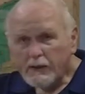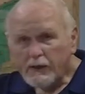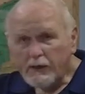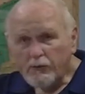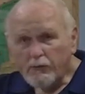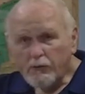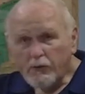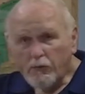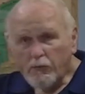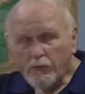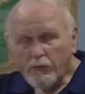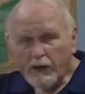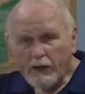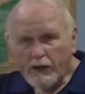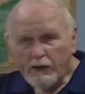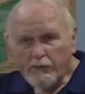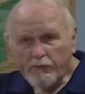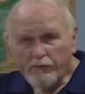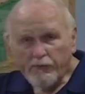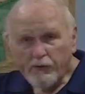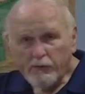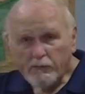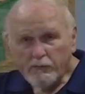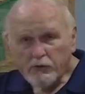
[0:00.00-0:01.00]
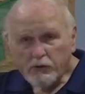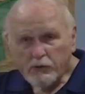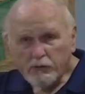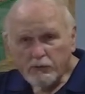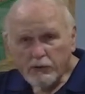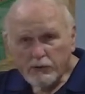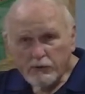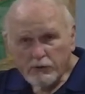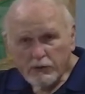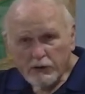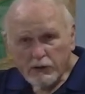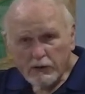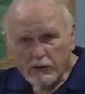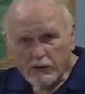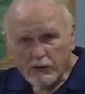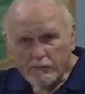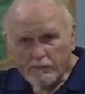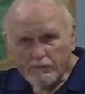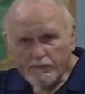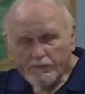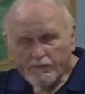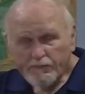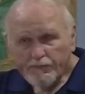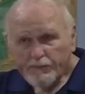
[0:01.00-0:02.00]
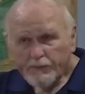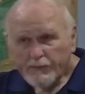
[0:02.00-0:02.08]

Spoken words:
he will reign from Jerusalem.